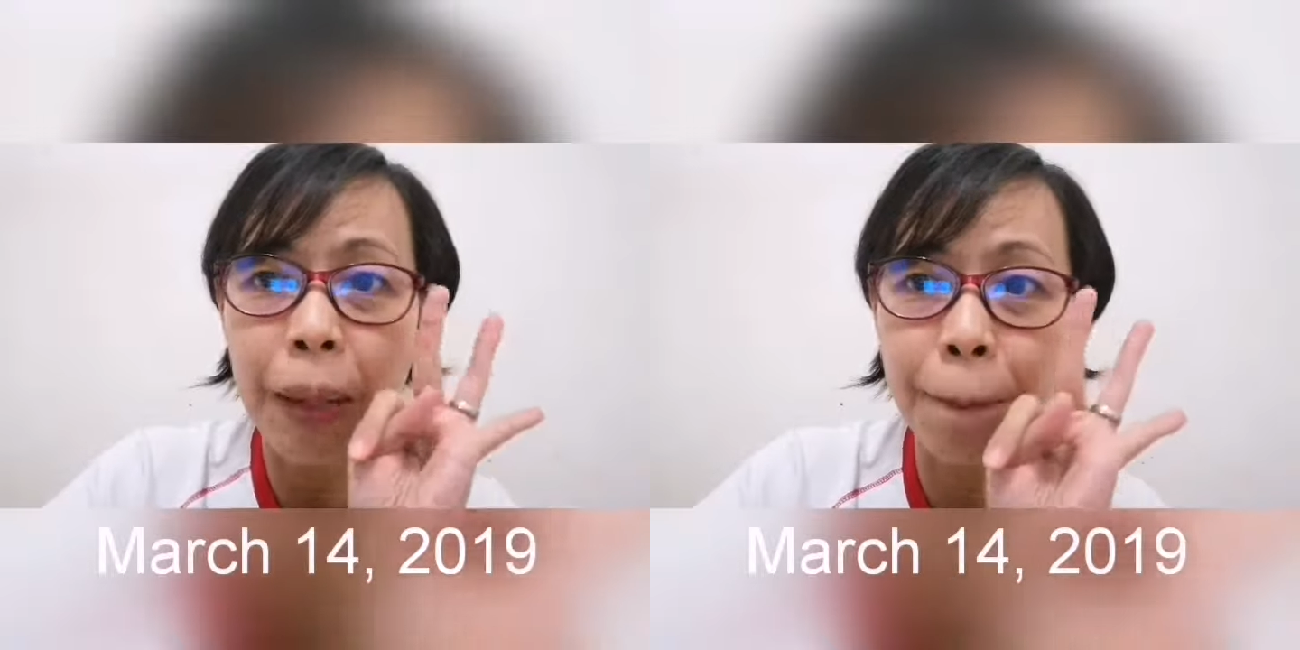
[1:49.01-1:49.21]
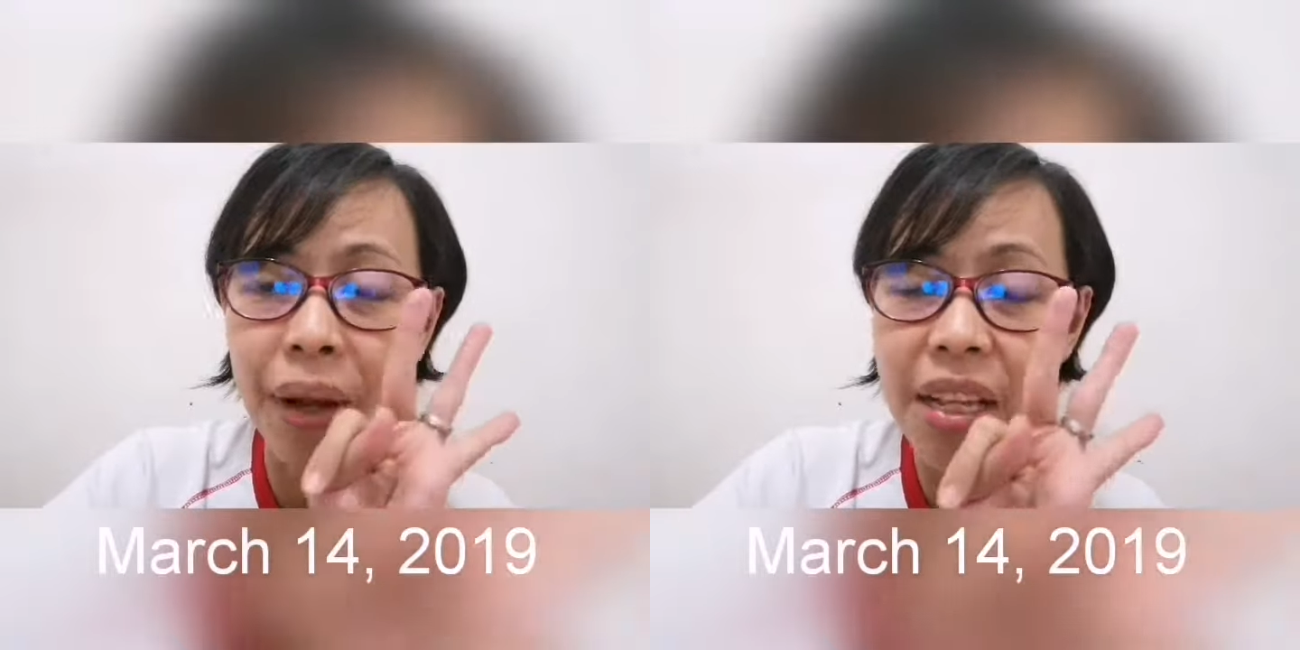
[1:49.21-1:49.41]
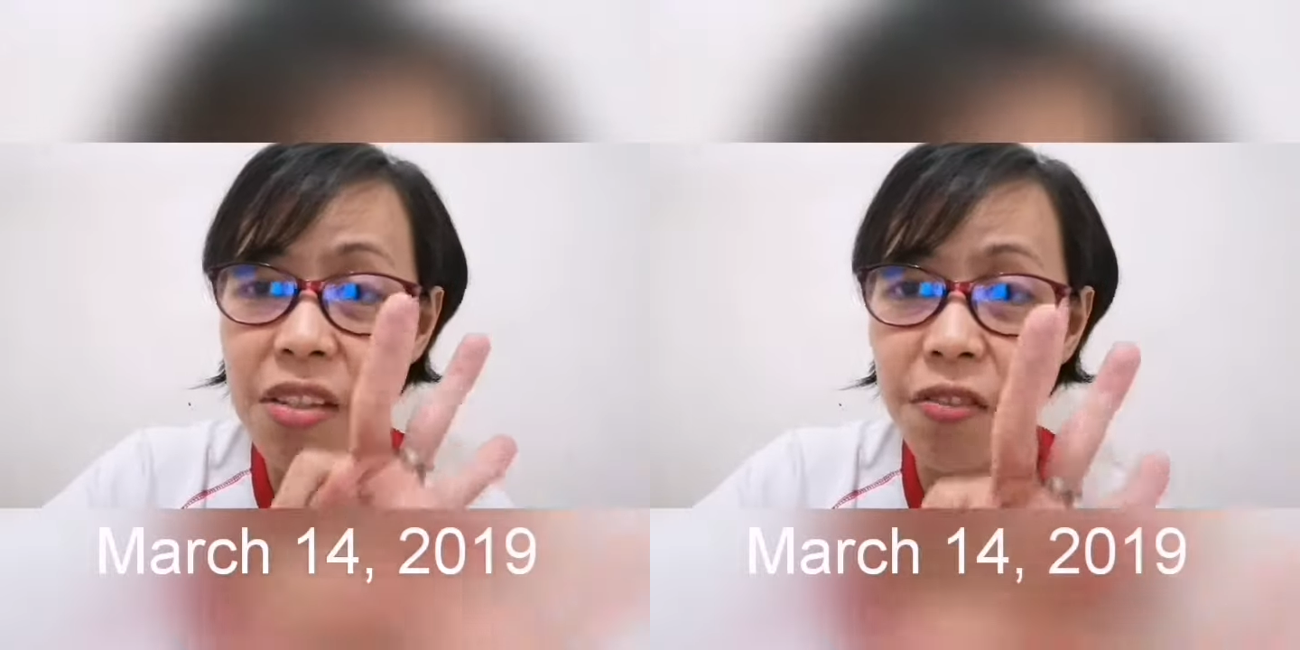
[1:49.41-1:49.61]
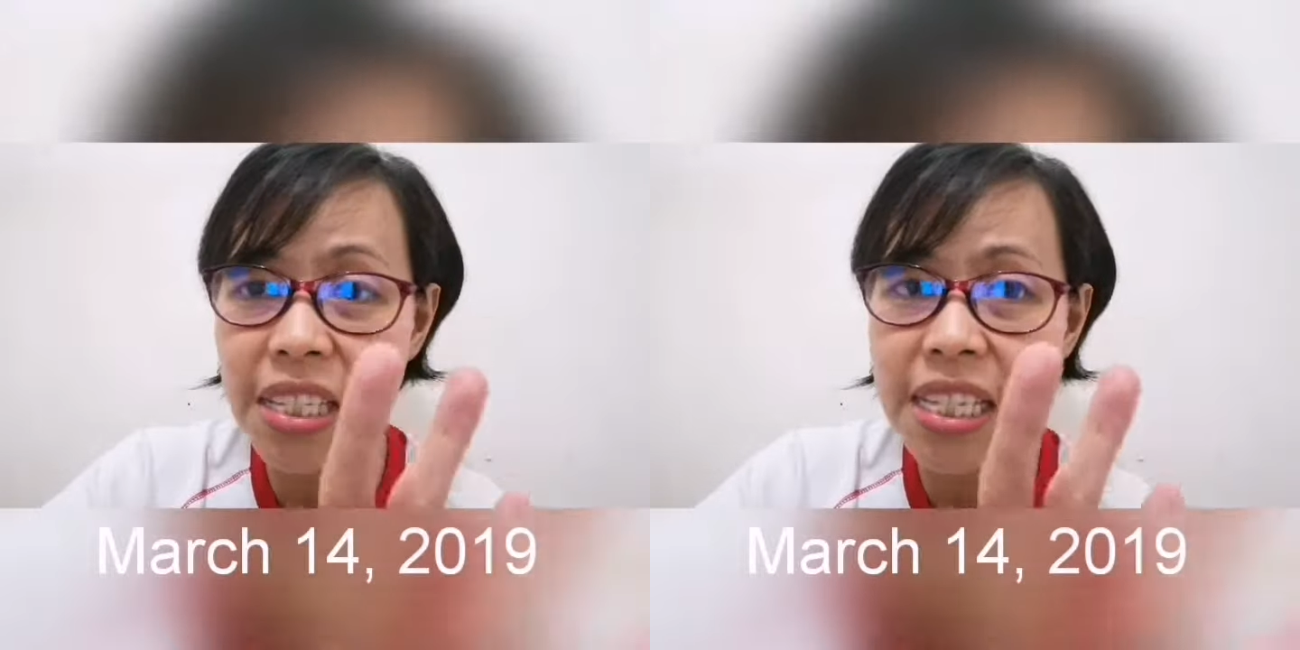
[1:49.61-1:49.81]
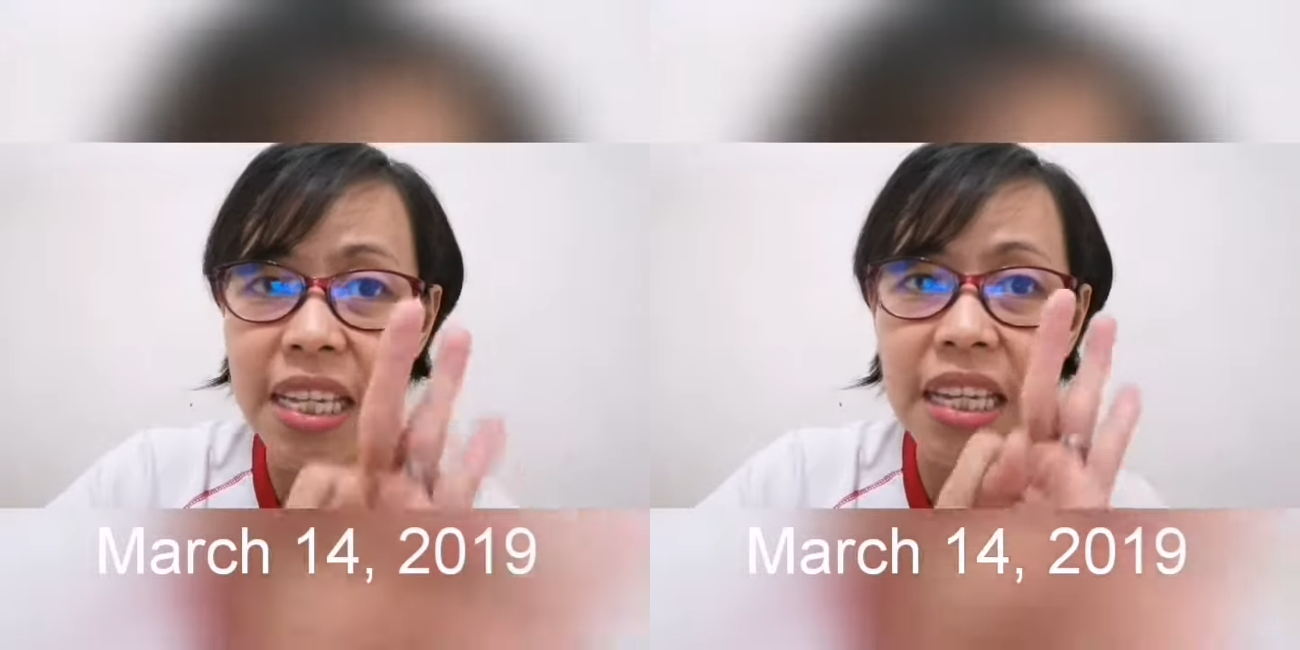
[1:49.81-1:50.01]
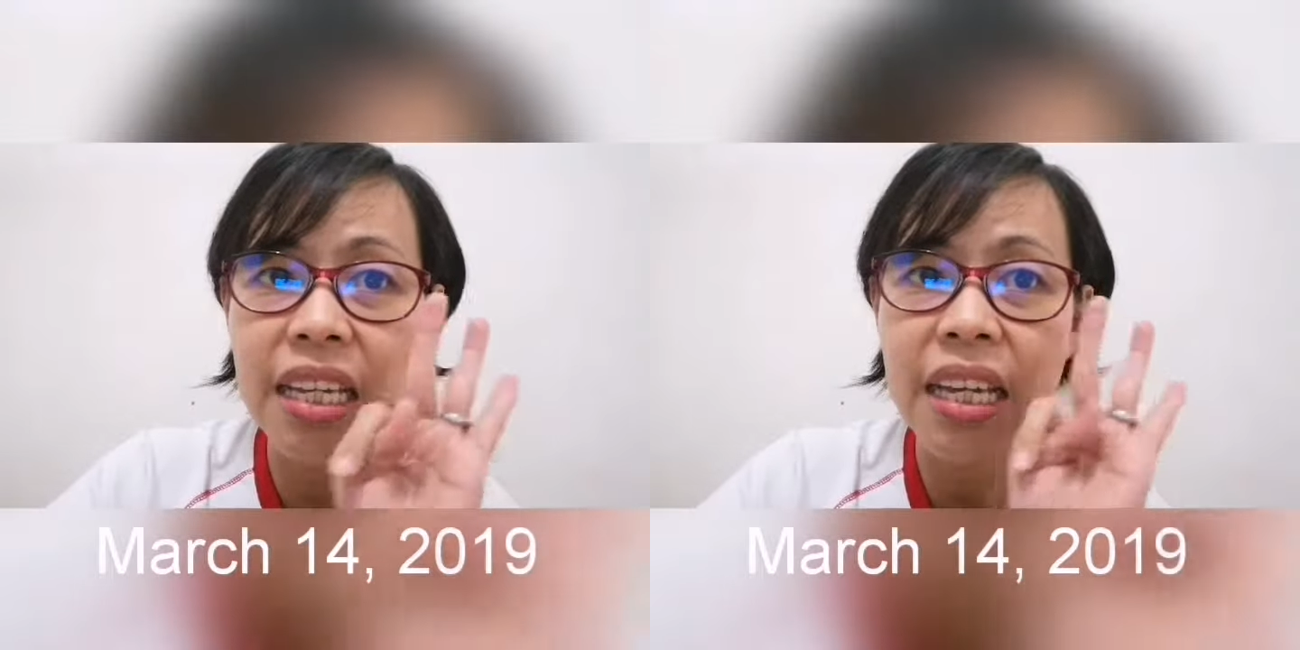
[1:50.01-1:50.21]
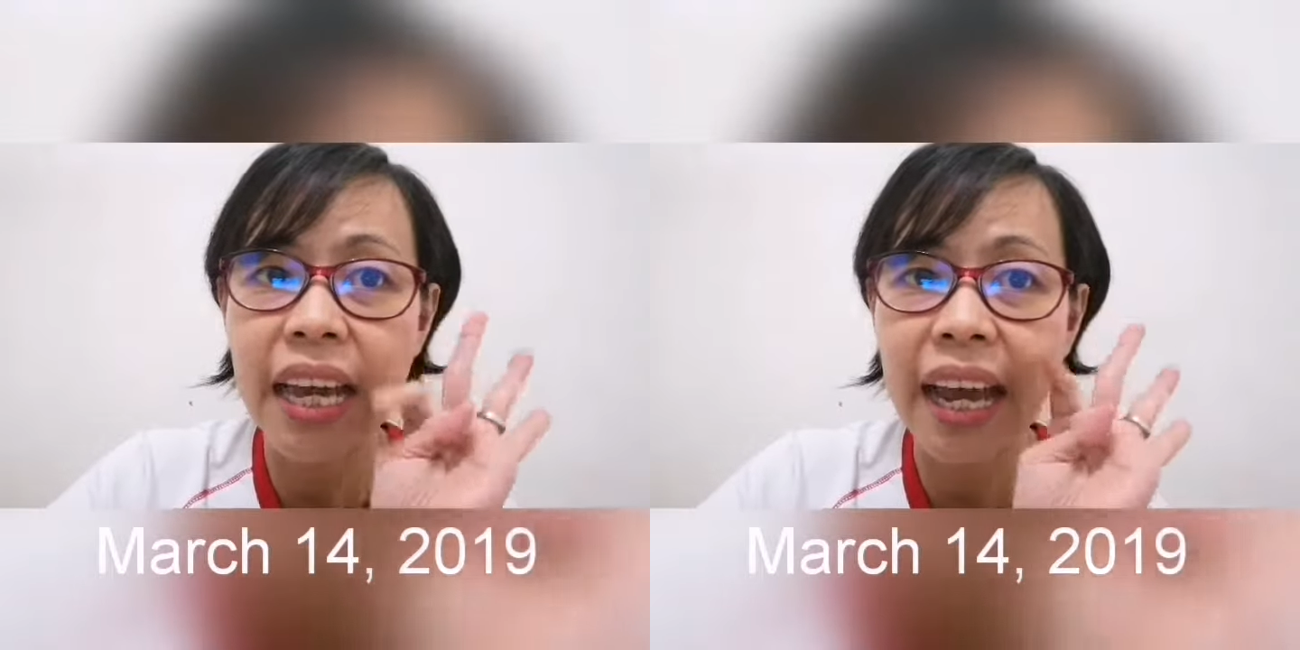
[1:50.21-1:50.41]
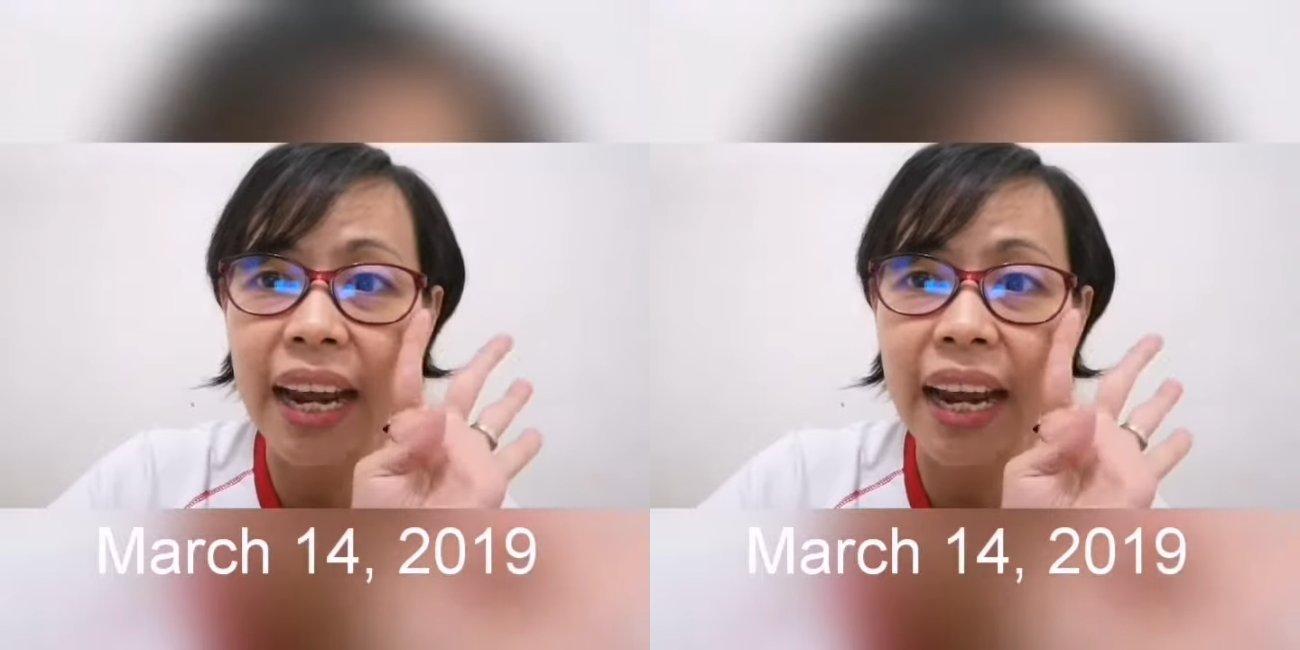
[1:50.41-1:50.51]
impulsivity,